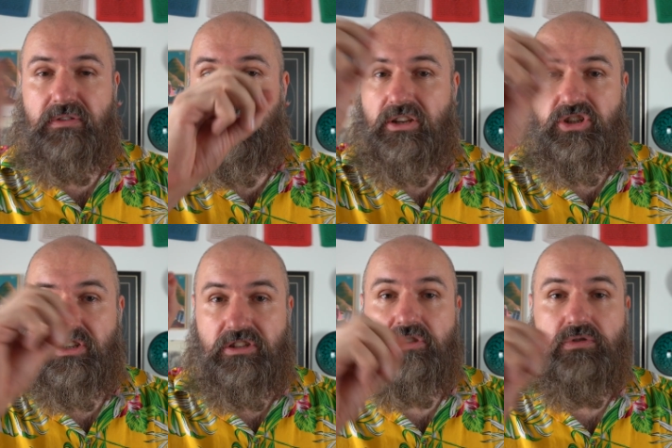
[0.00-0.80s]
you can
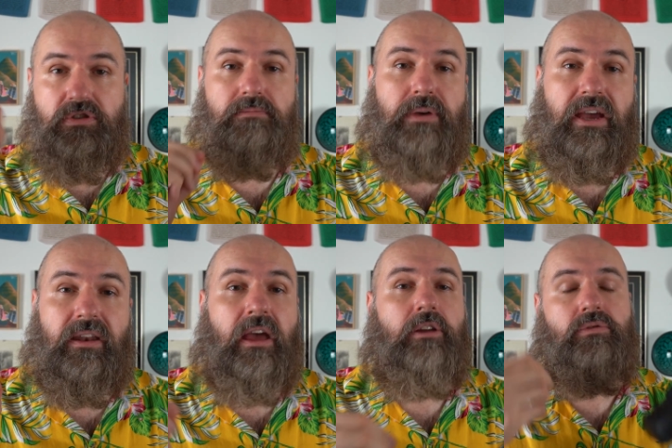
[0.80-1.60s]
just use your
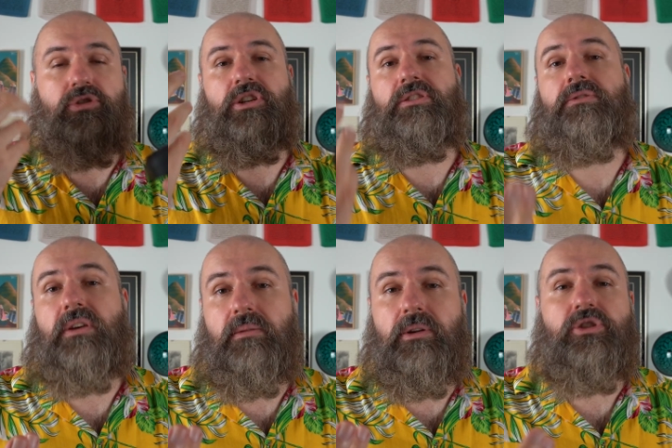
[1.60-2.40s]
pen to adjust your
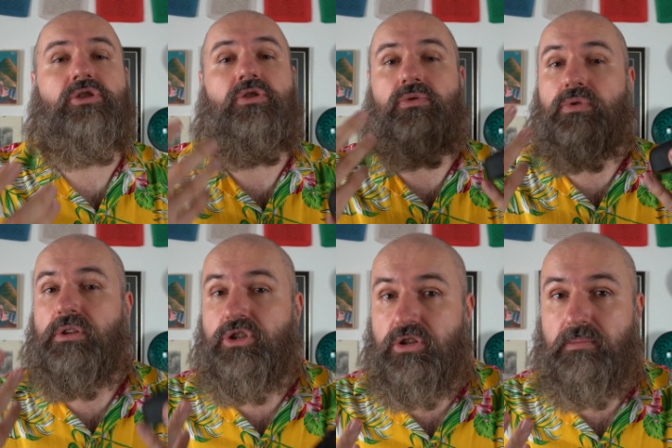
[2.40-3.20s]
images, to do a
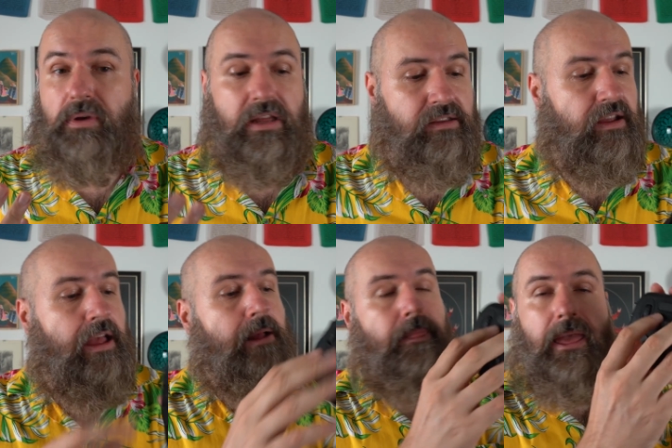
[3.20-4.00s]
digital painting,
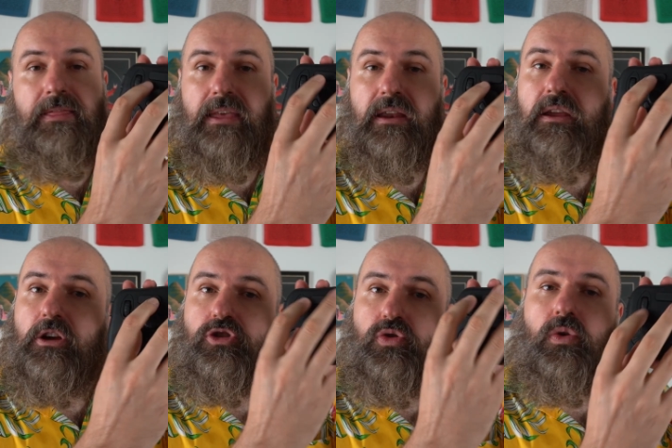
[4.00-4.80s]
and then
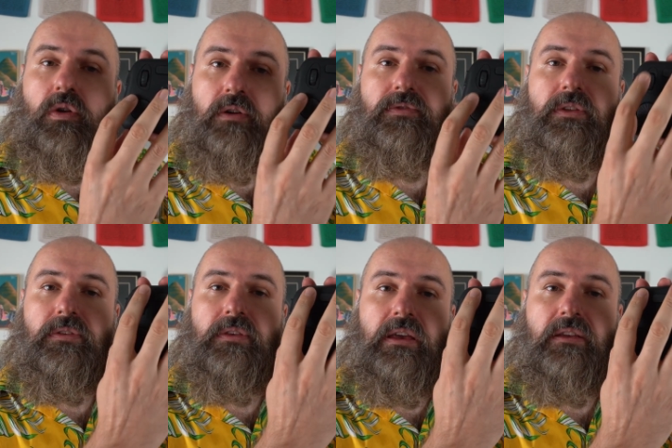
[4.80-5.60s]
to all of the
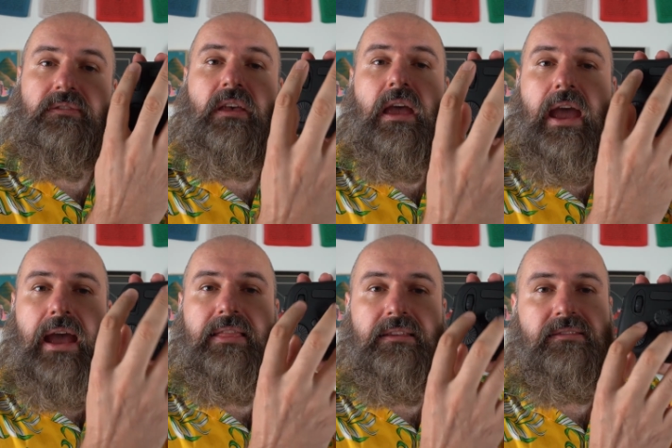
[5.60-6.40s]
things
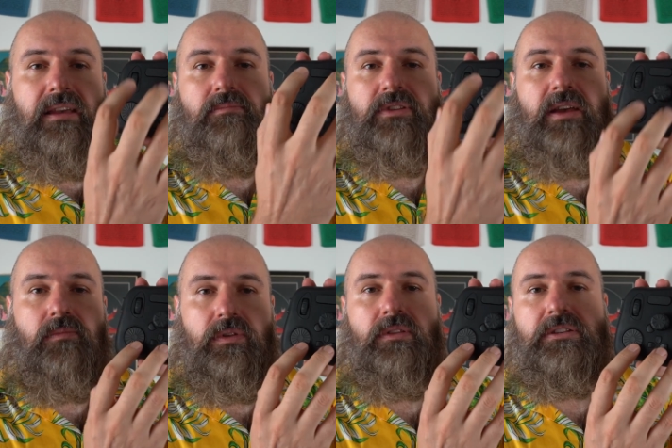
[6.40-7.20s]
at the same time
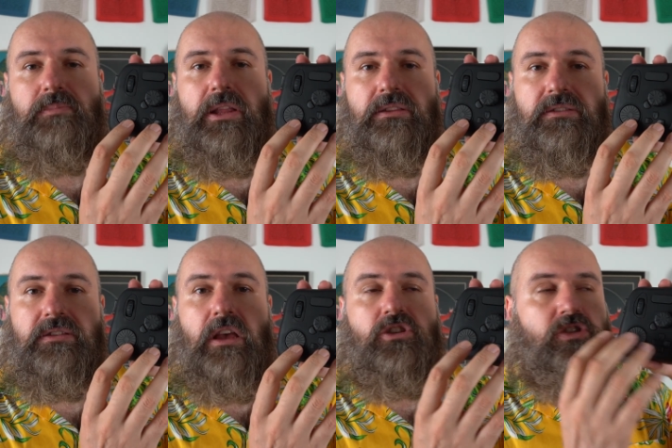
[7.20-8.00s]
with these
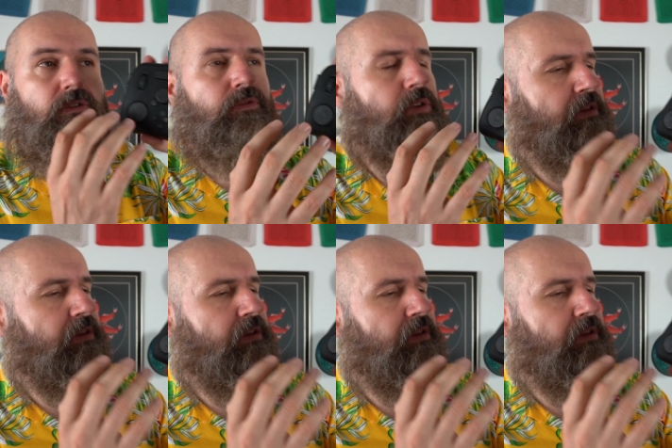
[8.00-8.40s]
buttons. So for